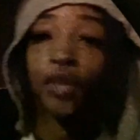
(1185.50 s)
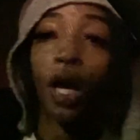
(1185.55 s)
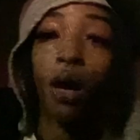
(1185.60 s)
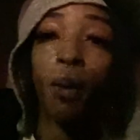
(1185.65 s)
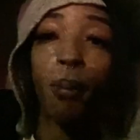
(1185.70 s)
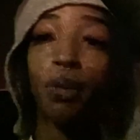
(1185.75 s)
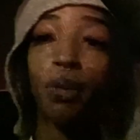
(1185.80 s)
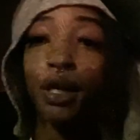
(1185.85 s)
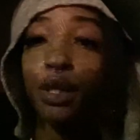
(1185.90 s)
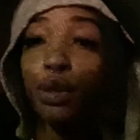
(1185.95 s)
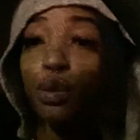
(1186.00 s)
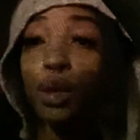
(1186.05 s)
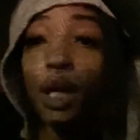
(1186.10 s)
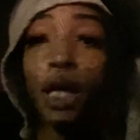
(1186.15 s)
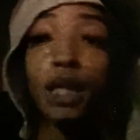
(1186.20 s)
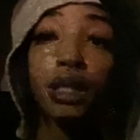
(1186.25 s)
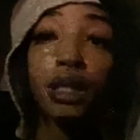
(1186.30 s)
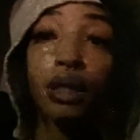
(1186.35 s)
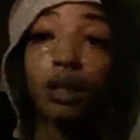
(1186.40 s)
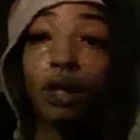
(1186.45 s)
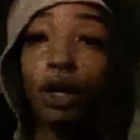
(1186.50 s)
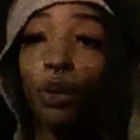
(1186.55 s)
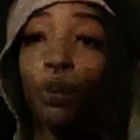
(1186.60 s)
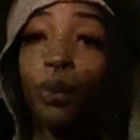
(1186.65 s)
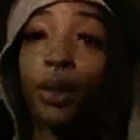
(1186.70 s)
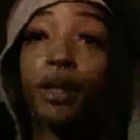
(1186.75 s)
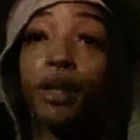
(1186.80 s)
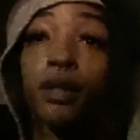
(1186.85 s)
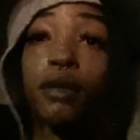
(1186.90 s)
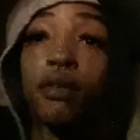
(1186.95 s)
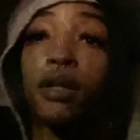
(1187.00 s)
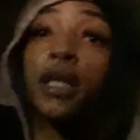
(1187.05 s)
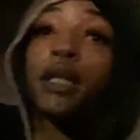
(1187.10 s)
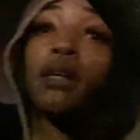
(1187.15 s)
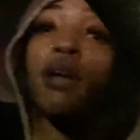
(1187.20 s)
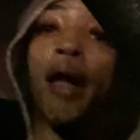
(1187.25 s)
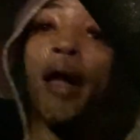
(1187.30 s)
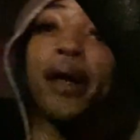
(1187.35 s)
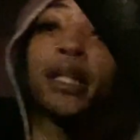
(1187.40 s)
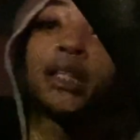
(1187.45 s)
bring you guys along with all right
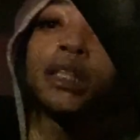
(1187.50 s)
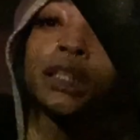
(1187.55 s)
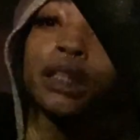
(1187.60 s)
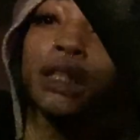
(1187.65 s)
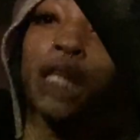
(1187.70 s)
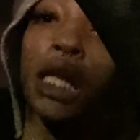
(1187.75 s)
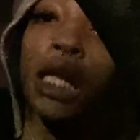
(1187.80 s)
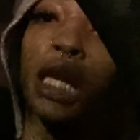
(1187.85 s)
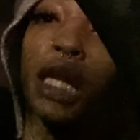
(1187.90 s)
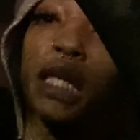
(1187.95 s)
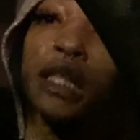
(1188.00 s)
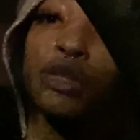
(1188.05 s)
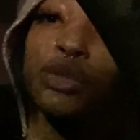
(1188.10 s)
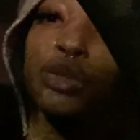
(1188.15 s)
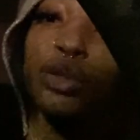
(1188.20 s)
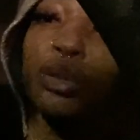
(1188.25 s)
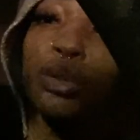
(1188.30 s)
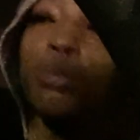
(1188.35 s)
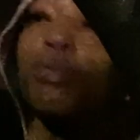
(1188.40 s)
let's go